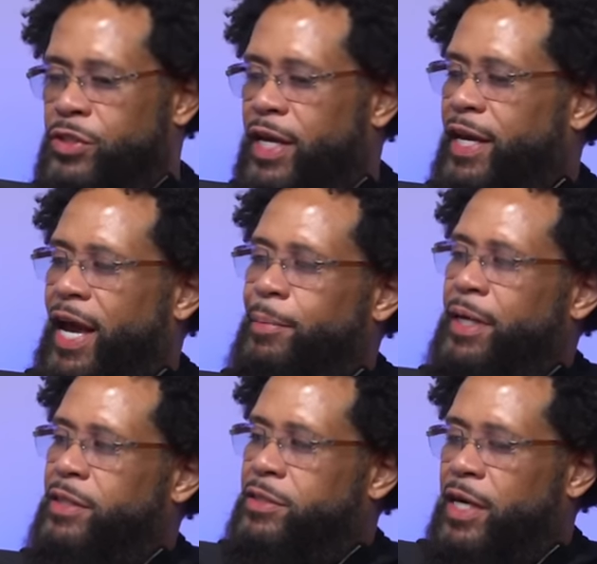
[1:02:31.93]
They came and
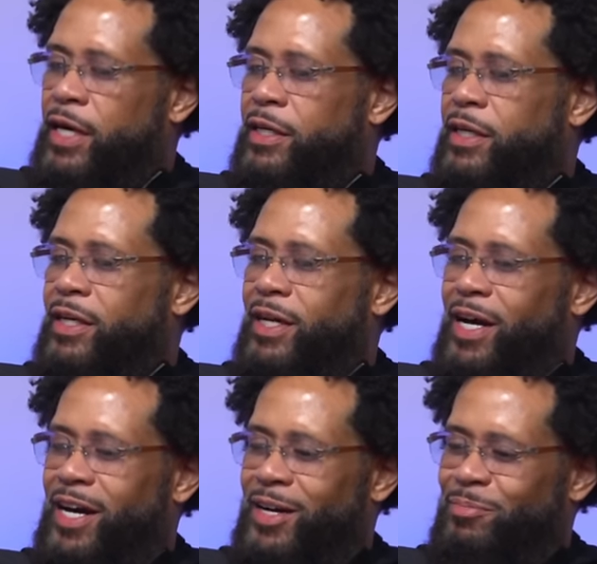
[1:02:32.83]
they said.
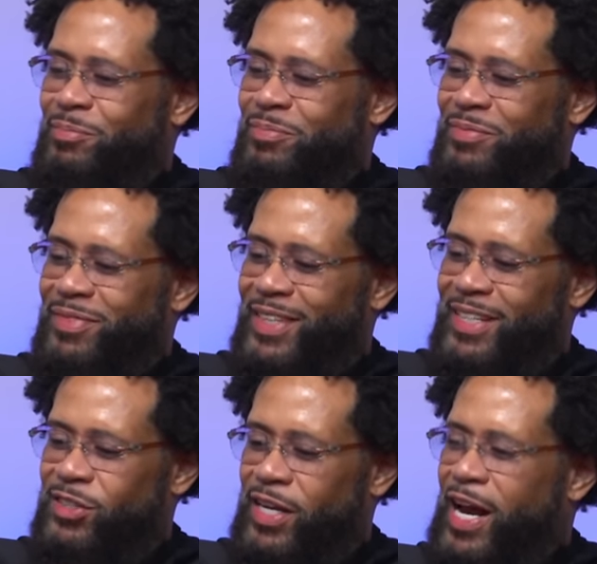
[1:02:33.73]
Um, they
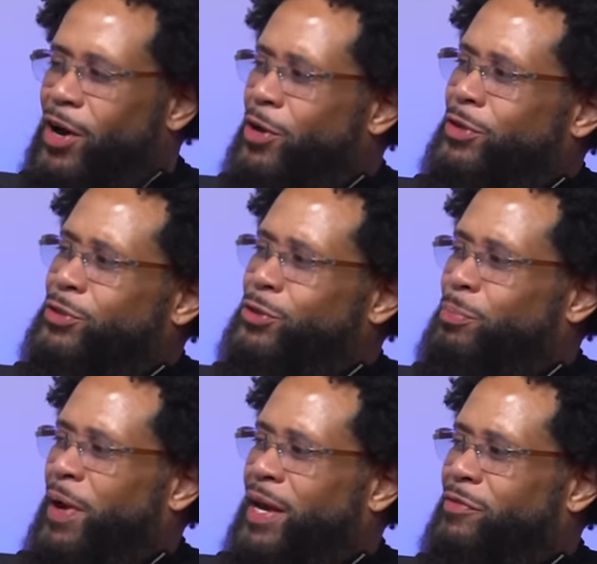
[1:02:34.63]
said, I heard that you
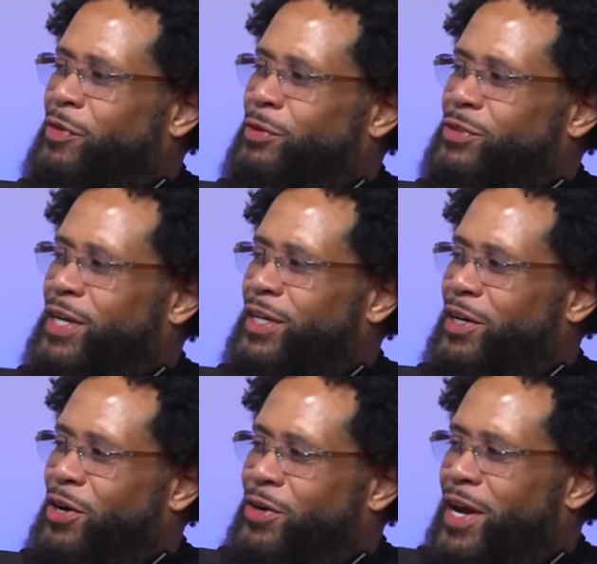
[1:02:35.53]
paying for your son to
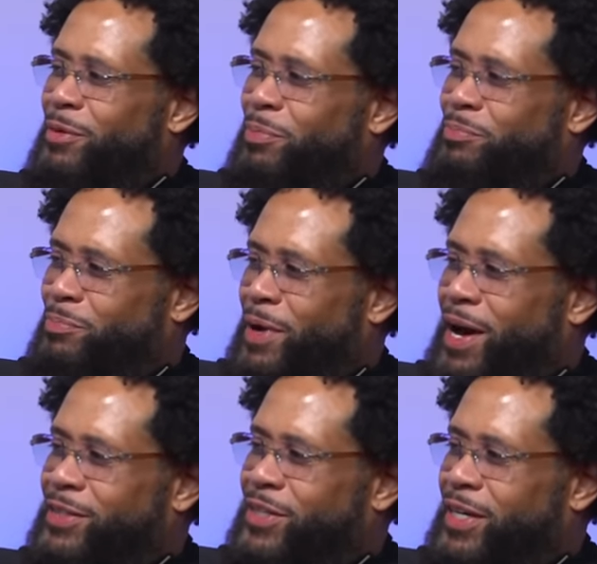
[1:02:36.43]
learn how to
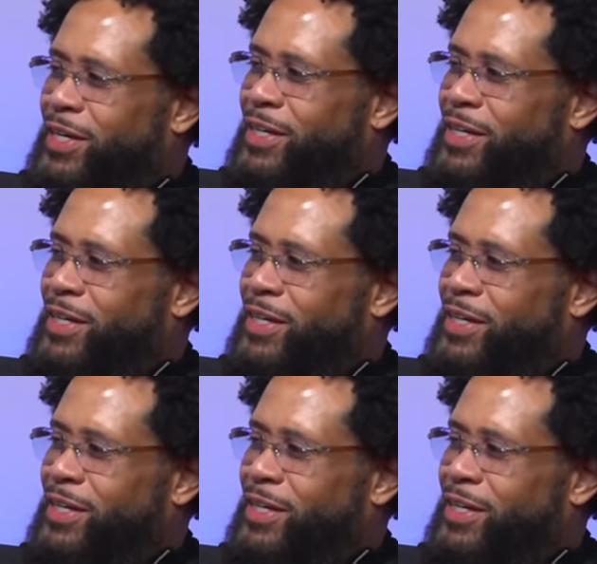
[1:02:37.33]
box, huh?